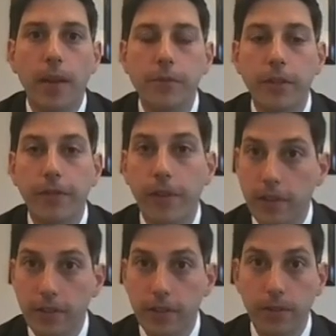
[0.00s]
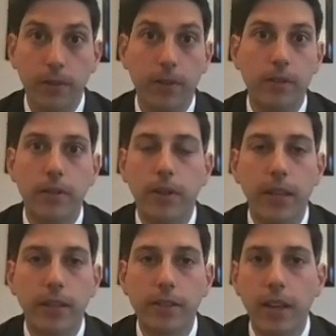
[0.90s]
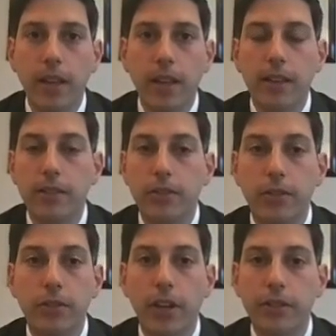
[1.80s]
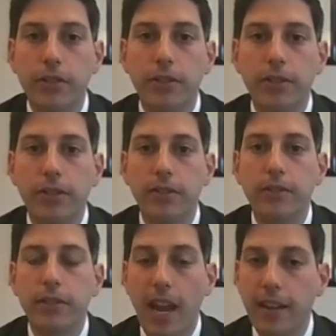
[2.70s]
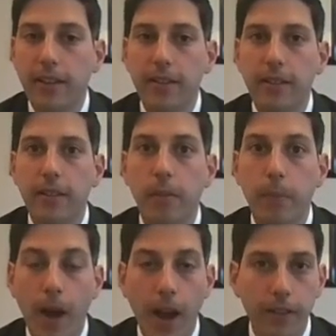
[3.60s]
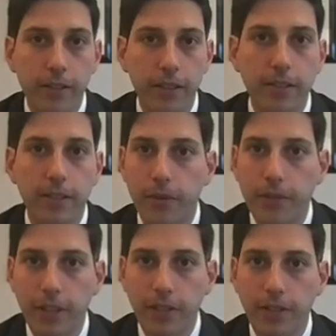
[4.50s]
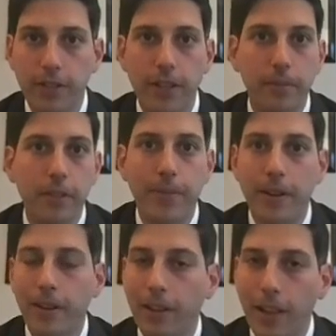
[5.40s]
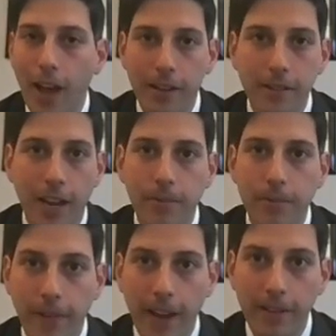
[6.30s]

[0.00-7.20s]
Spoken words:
So the first, as you alluded to, is to just take the policies and procedures that we're spending a lot of time